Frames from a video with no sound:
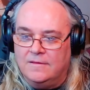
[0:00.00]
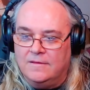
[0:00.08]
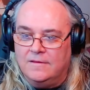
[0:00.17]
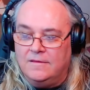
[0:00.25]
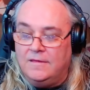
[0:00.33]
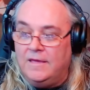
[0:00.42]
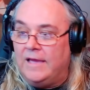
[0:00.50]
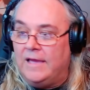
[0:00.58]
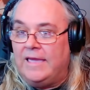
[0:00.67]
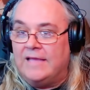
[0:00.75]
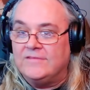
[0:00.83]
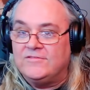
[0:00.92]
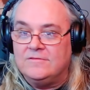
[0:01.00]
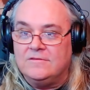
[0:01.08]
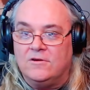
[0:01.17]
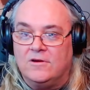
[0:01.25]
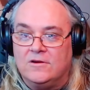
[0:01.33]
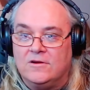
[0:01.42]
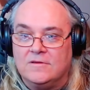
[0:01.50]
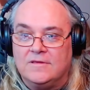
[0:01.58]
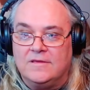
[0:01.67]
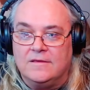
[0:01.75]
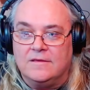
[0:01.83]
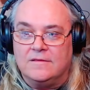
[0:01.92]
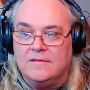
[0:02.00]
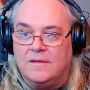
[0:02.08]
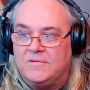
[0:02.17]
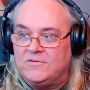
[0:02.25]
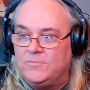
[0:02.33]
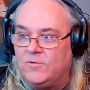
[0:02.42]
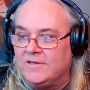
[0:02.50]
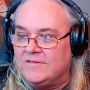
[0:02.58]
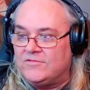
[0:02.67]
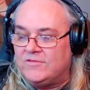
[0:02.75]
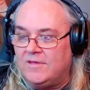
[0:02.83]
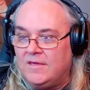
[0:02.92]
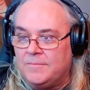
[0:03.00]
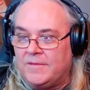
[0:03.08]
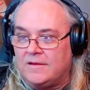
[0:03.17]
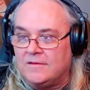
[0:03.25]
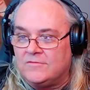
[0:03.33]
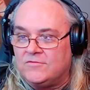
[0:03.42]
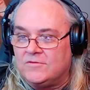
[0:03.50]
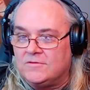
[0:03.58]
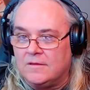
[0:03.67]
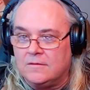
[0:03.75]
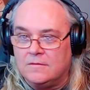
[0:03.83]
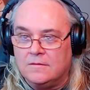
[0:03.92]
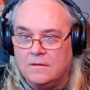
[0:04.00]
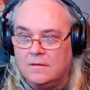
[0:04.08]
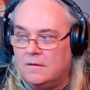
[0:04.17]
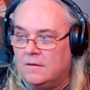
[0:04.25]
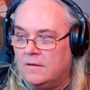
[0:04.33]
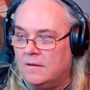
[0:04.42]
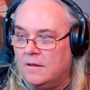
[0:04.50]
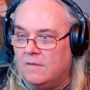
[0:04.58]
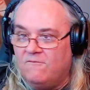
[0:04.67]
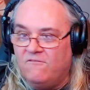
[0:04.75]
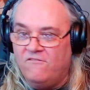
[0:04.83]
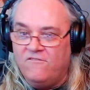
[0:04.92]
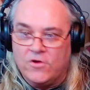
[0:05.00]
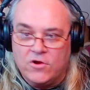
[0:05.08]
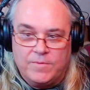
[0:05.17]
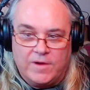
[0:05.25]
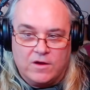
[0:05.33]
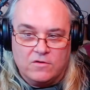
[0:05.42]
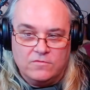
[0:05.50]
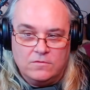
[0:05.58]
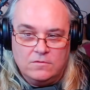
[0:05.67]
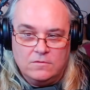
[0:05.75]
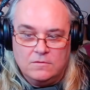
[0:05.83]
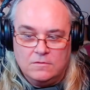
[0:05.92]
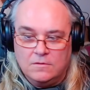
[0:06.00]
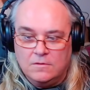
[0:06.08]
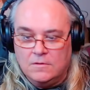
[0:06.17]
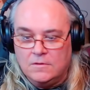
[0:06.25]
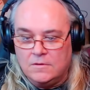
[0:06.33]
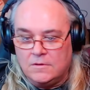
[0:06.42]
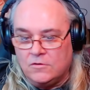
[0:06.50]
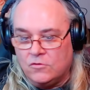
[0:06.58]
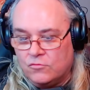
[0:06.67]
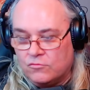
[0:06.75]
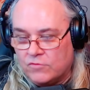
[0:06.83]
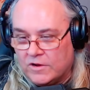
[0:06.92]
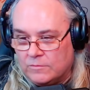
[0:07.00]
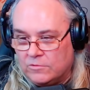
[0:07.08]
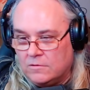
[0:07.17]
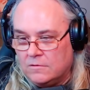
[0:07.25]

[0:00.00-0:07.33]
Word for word: Yeah, I can't, you know, I don't, not much more I can say, man. It's just like very powerful. Incredible.